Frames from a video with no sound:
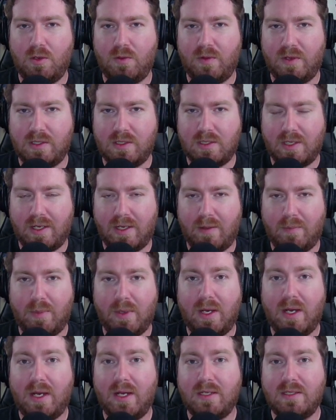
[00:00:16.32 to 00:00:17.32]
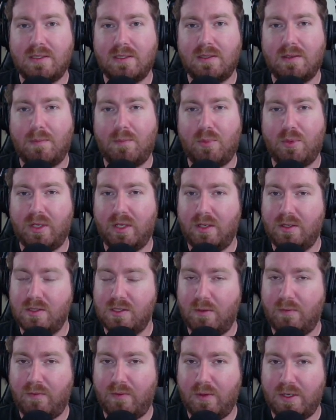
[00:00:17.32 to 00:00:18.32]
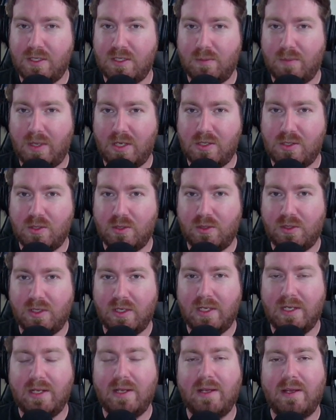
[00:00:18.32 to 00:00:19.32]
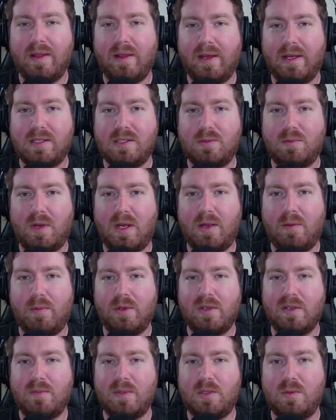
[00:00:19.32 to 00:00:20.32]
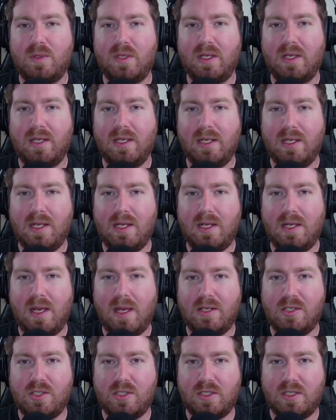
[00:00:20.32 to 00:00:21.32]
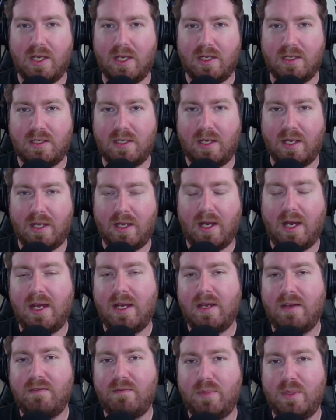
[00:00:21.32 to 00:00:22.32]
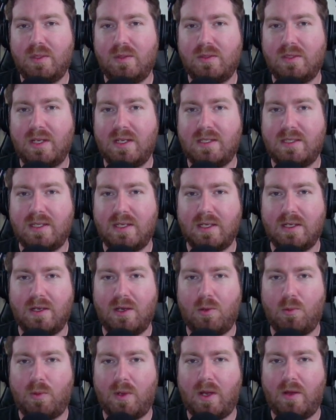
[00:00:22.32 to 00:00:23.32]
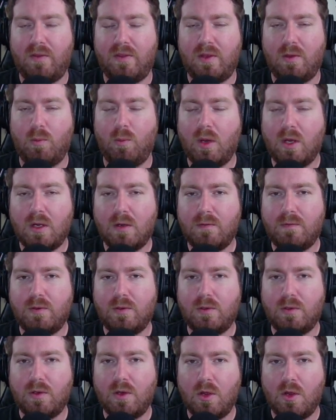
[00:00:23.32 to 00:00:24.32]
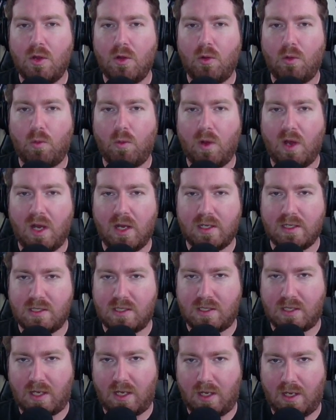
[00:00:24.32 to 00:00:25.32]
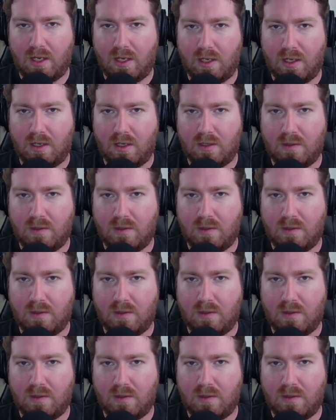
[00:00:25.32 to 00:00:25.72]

this time, but bringing you something very special. That's right, we're going to be doing an EDH deck tech. I have built a deck around the wonderful Roxanne.